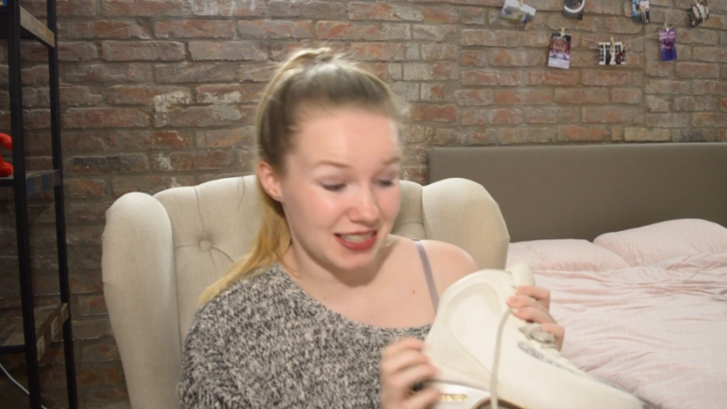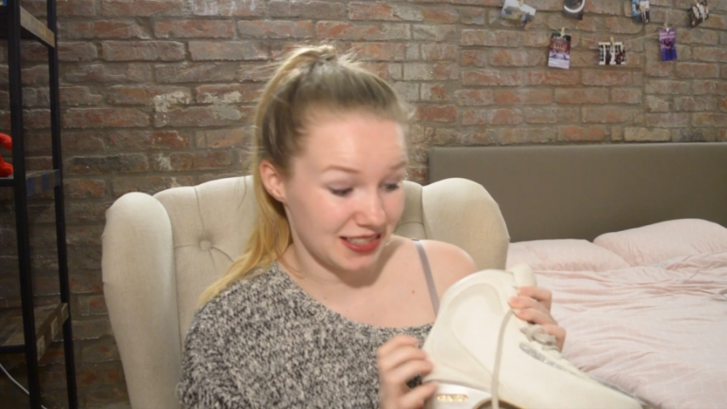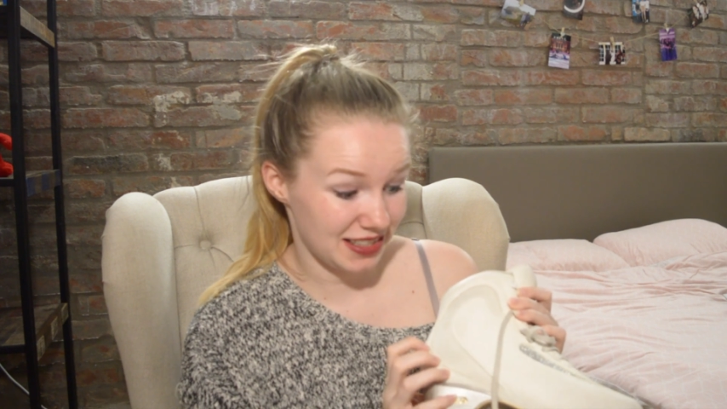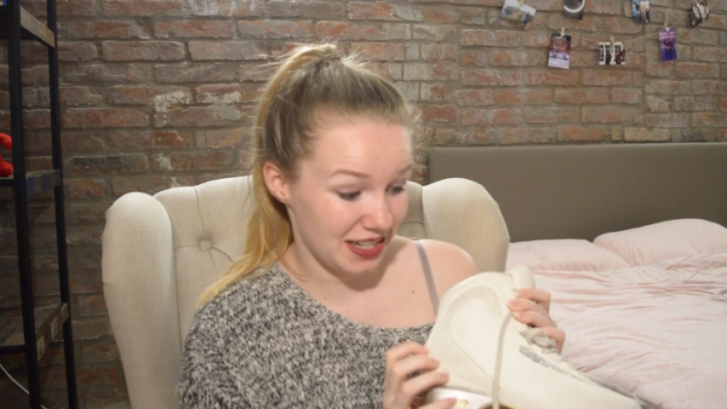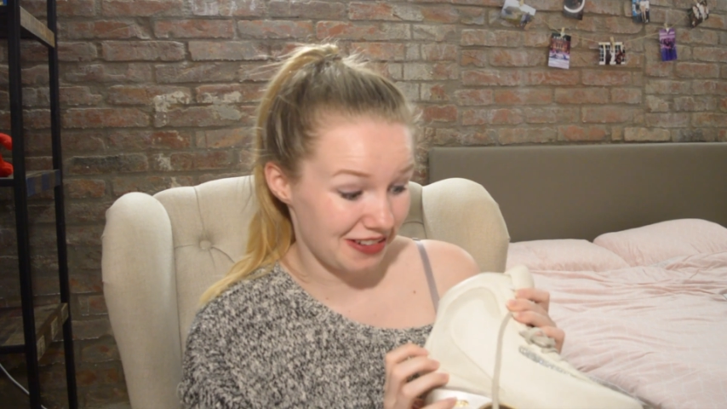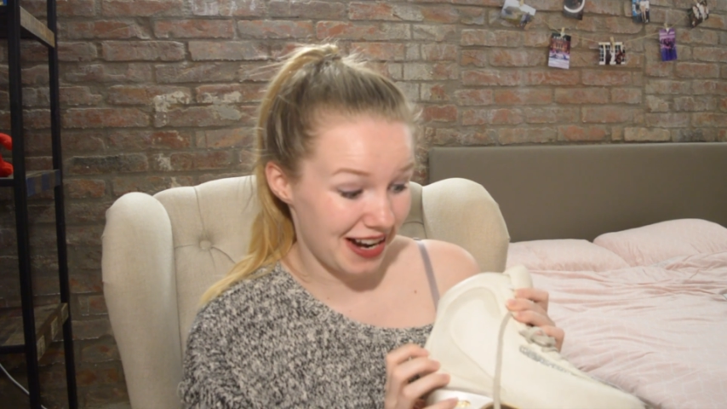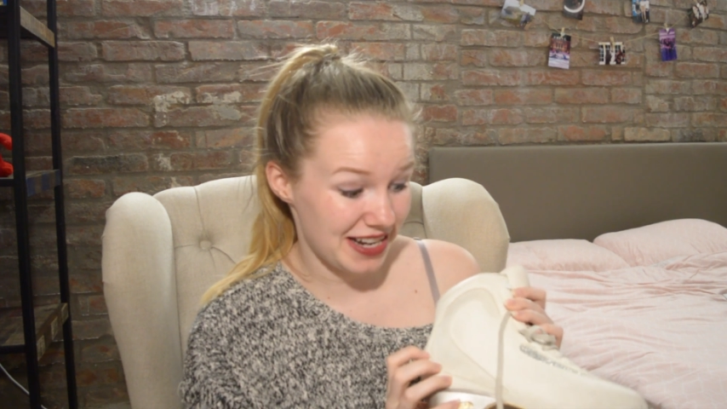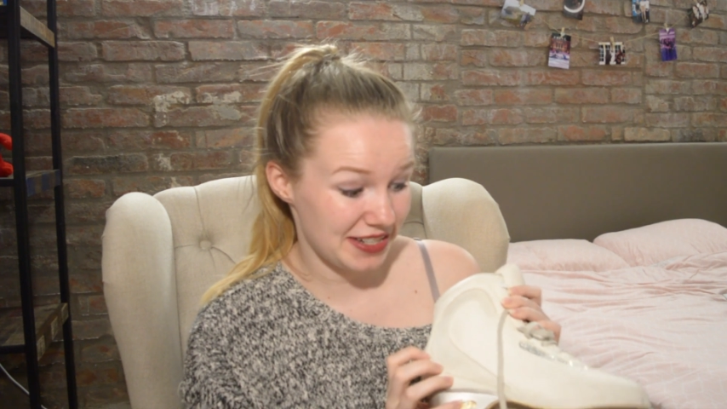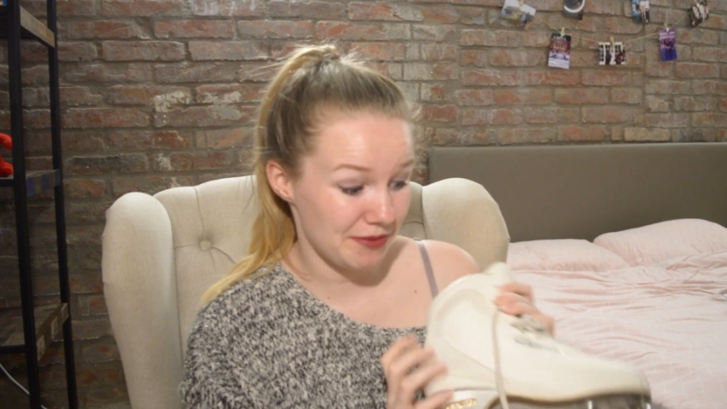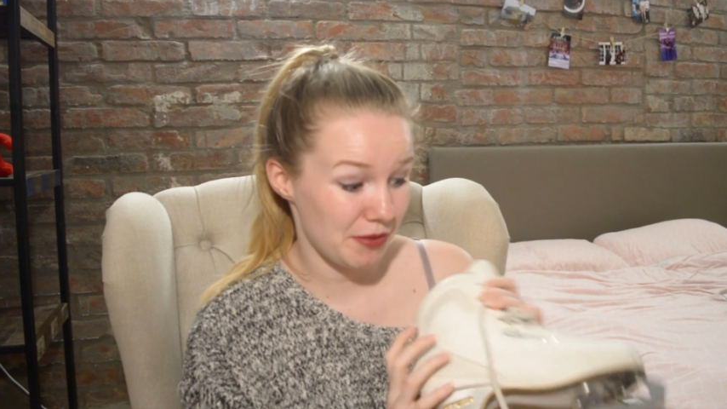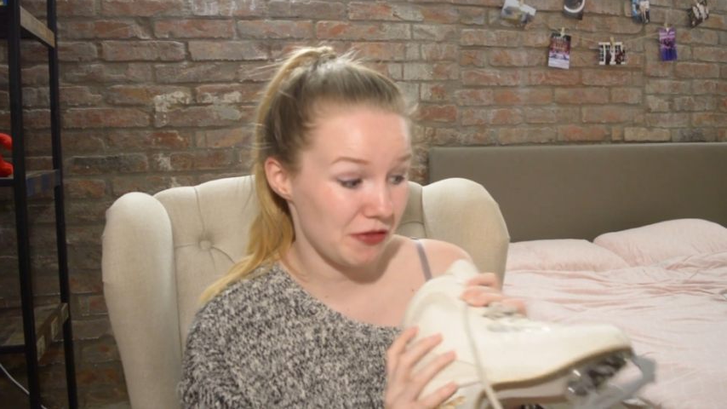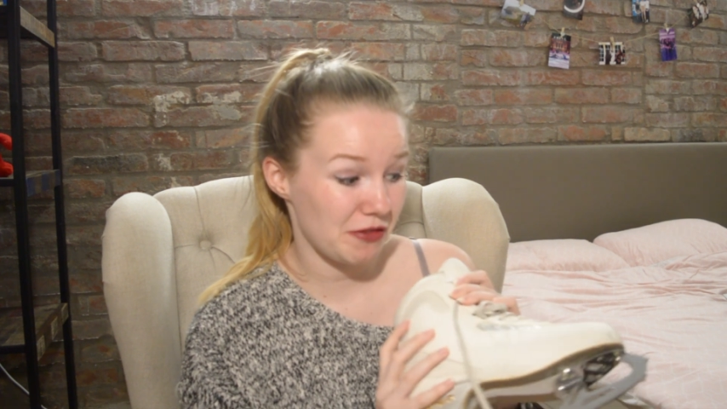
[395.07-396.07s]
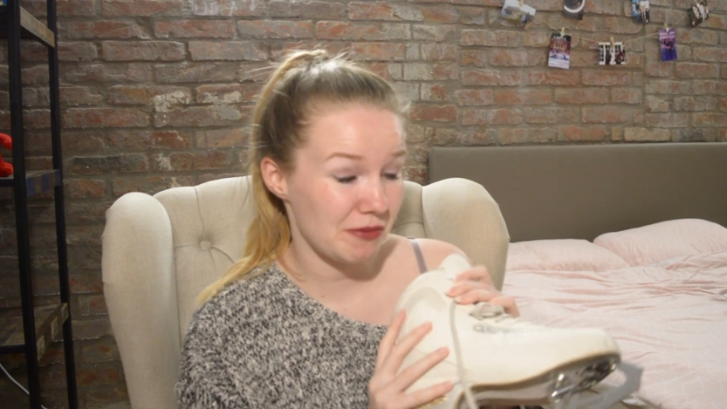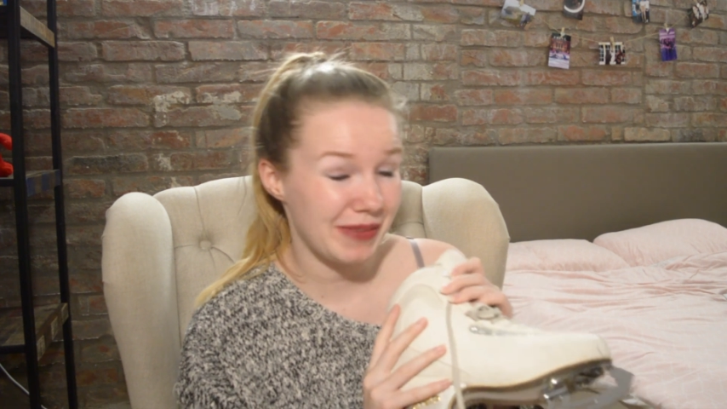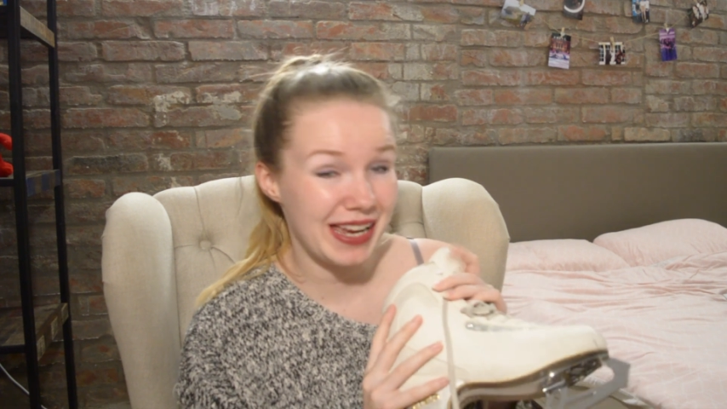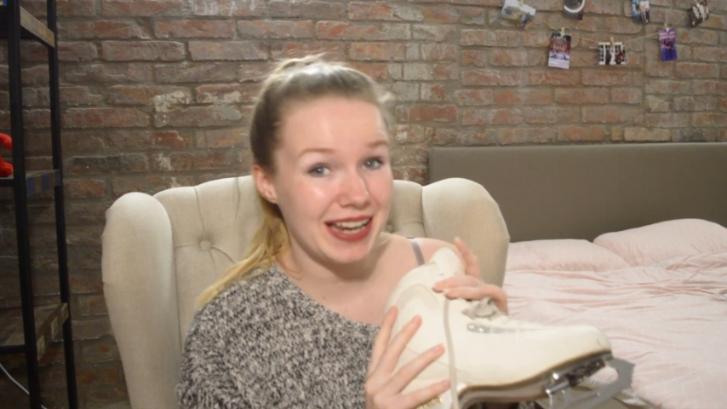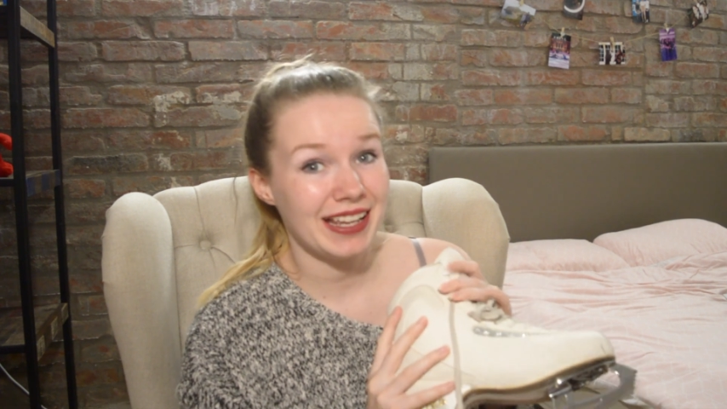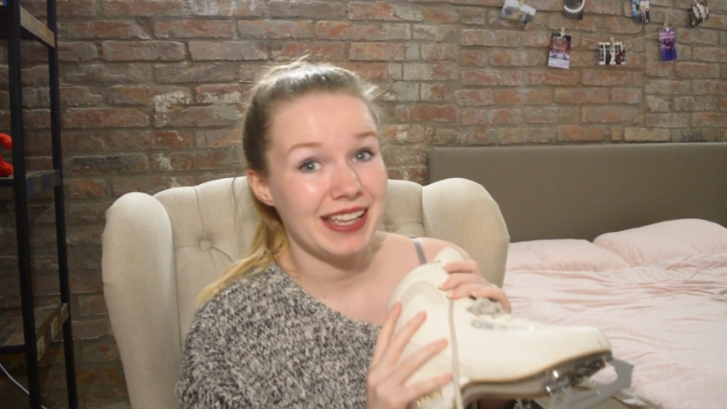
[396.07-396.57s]
consideration, but for
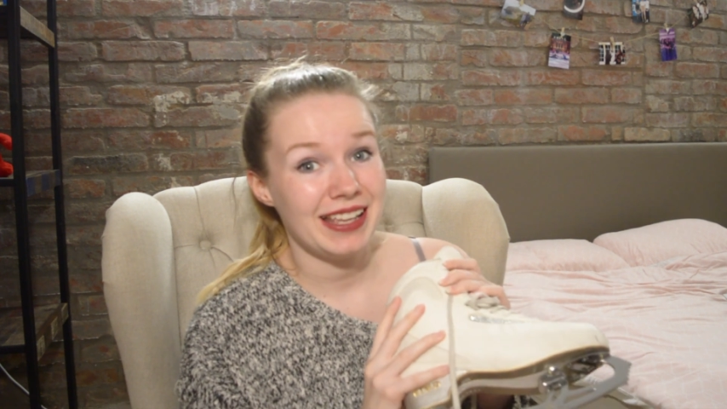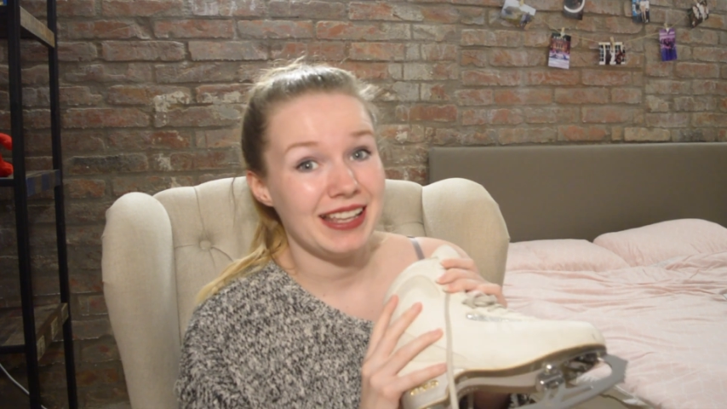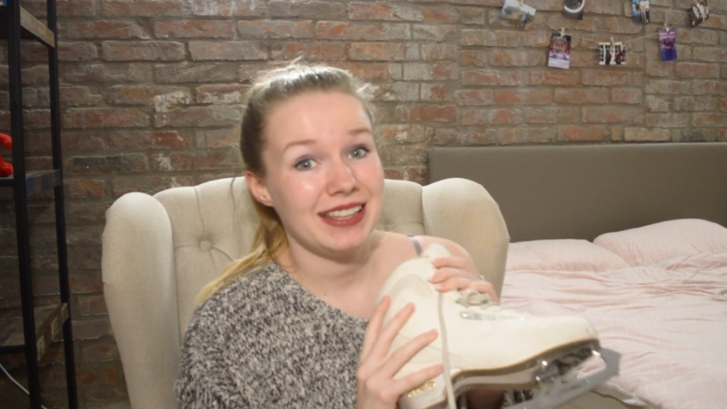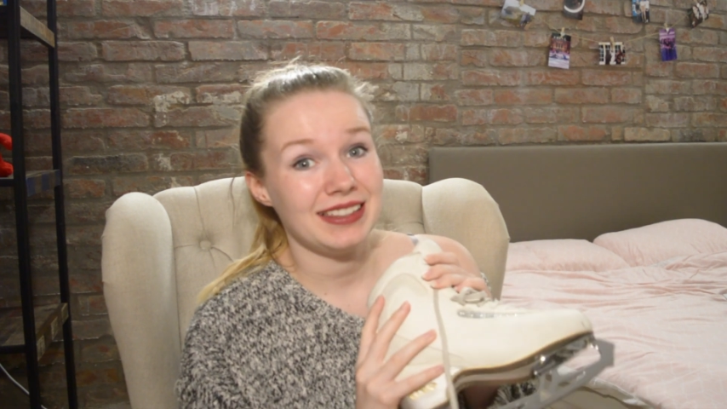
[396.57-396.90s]
me